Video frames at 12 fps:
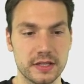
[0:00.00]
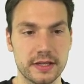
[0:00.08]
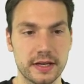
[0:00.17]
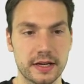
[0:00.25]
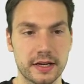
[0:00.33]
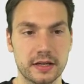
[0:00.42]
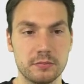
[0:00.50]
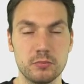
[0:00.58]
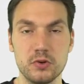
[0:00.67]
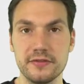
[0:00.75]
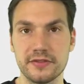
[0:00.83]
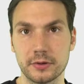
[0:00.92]
that I can
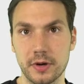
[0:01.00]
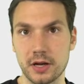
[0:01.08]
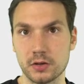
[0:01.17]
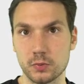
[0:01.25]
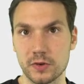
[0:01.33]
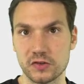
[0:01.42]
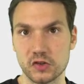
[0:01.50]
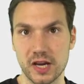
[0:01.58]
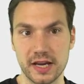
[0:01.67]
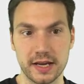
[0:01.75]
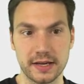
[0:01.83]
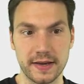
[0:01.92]
move around with
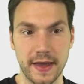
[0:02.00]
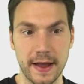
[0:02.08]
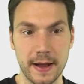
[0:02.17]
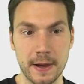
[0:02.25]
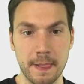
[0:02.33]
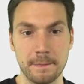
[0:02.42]
J and K.